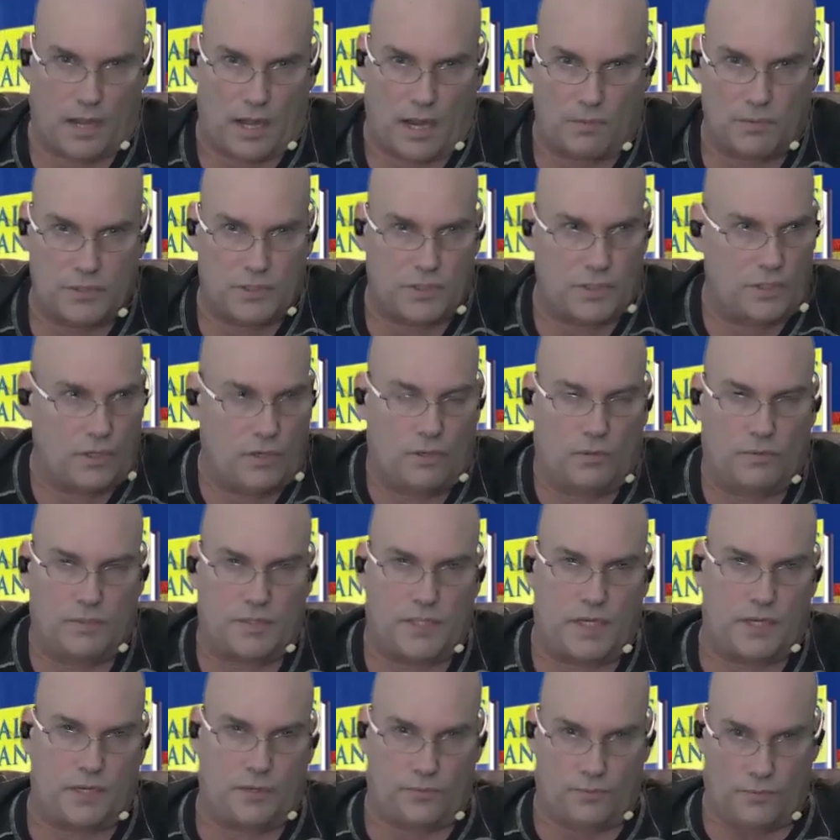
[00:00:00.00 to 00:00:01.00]
I was going to go
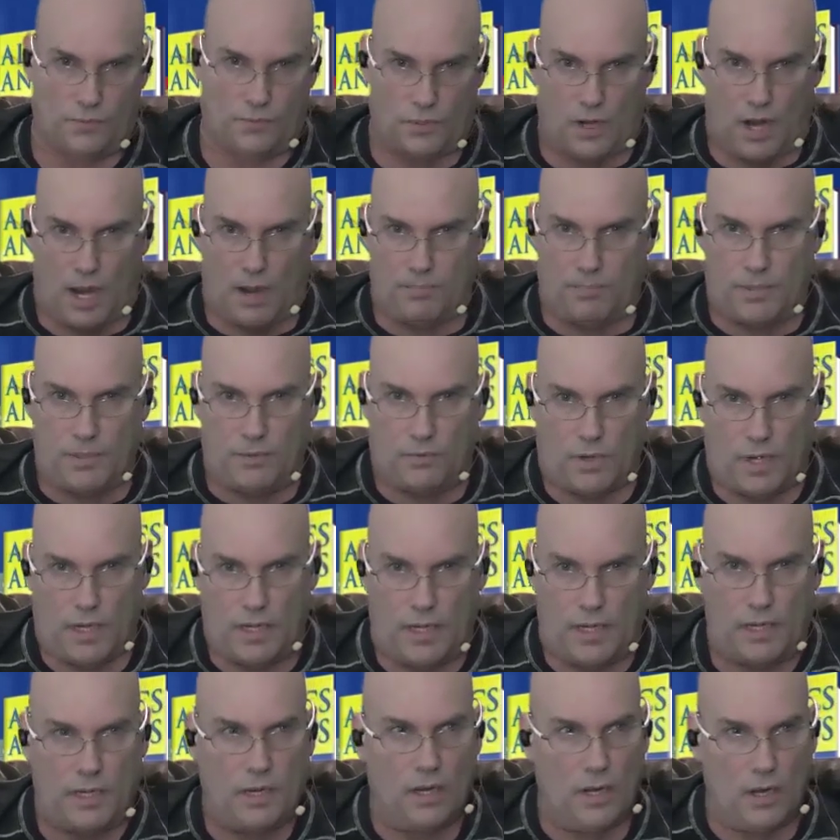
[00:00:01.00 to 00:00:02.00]
take you through
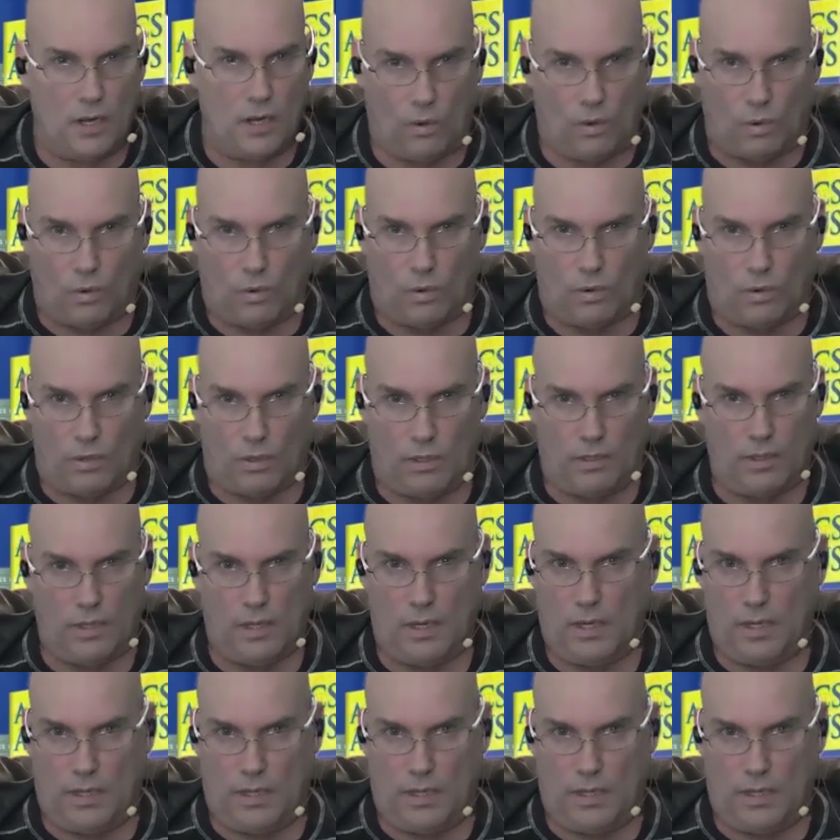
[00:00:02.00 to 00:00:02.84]
copywriting or